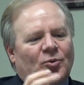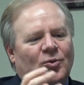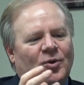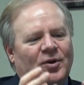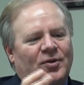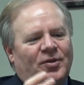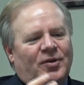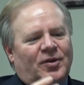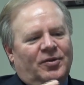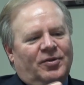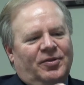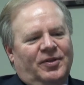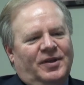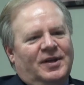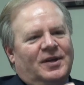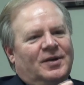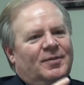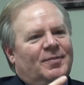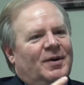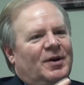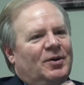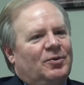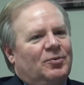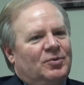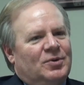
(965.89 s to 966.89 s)
where they
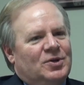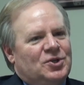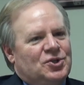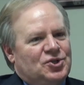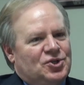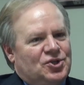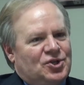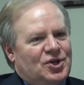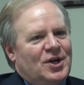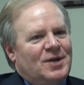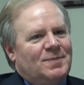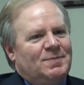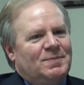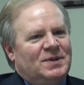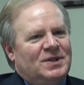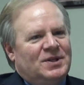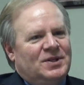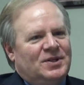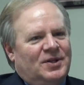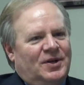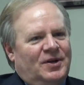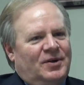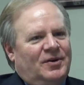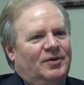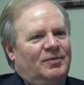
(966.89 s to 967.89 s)
think about
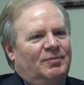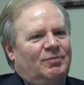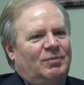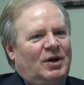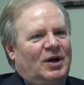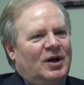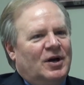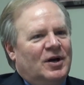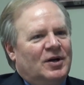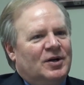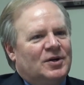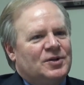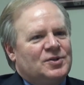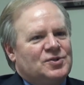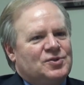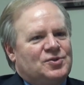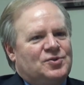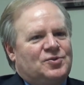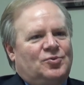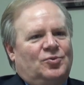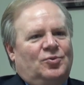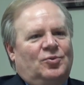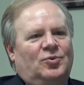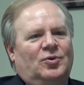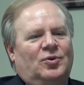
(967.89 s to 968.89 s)
reshaping their
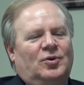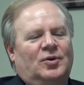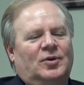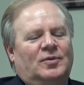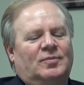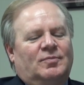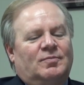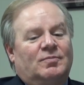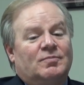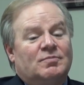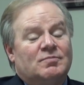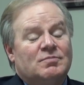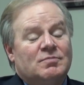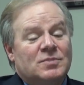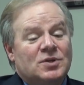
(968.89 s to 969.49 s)
arts or